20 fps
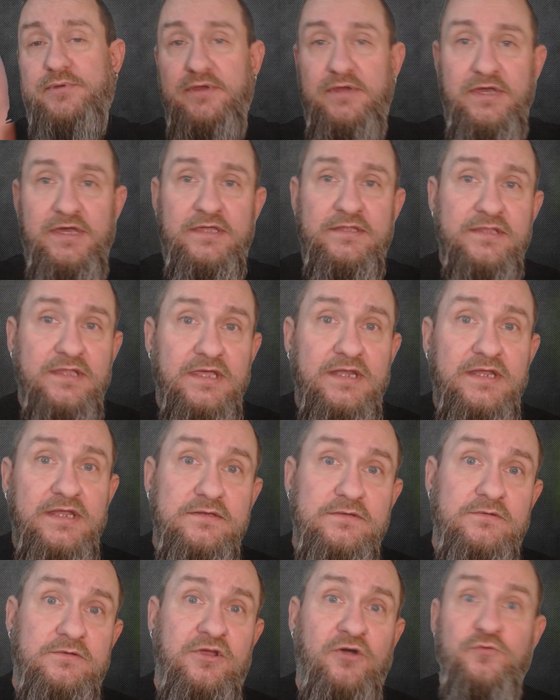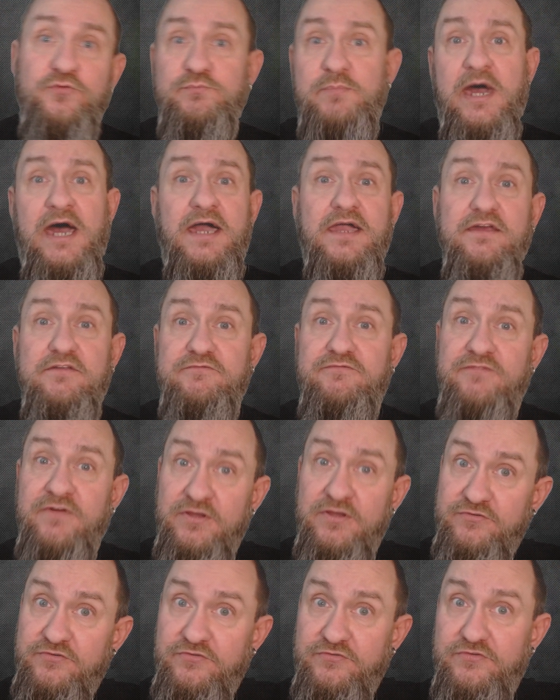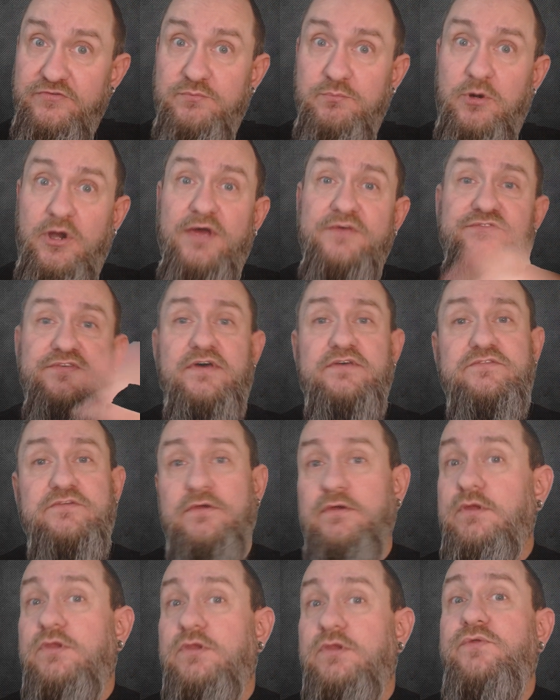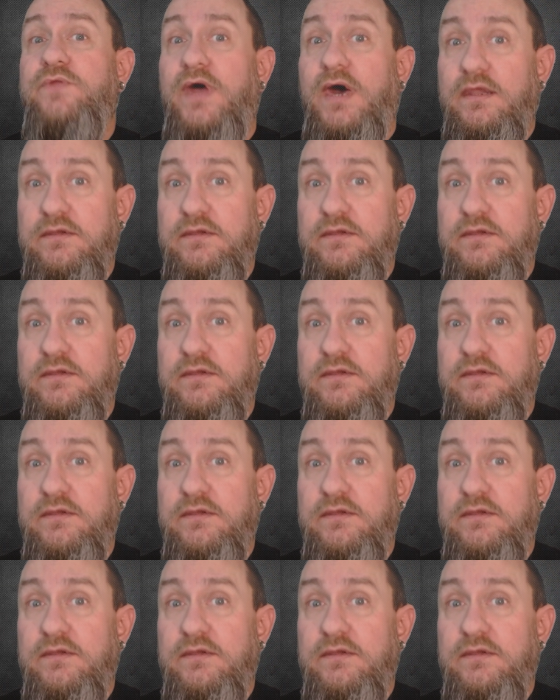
And then it goes back and finishes its process. You can do that.